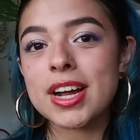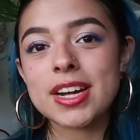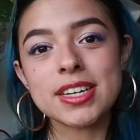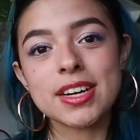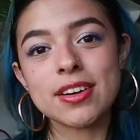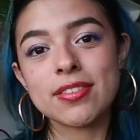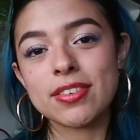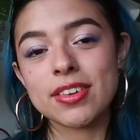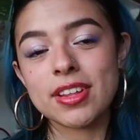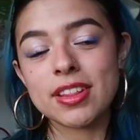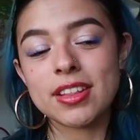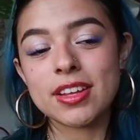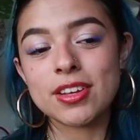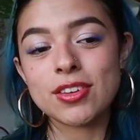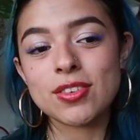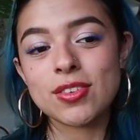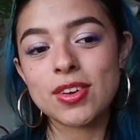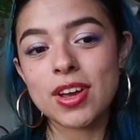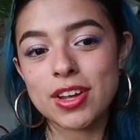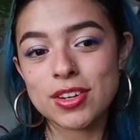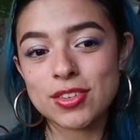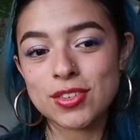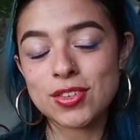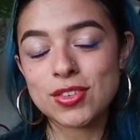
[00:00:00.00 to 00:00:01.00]
I definitely think you
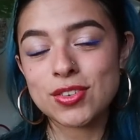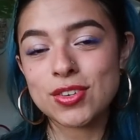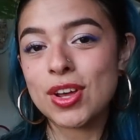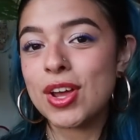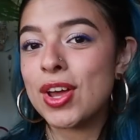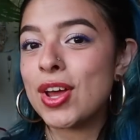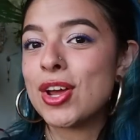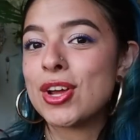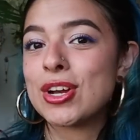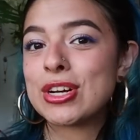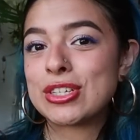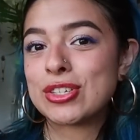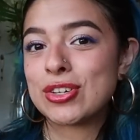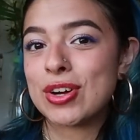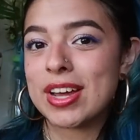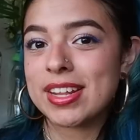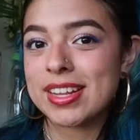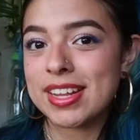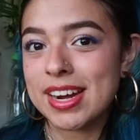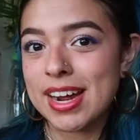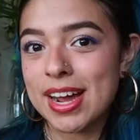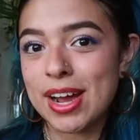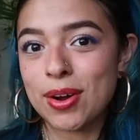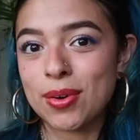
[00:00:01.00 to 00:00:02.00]
guys should try
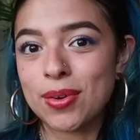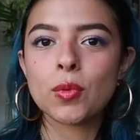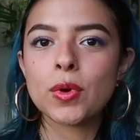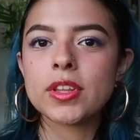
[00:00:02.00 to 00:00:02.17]
that out.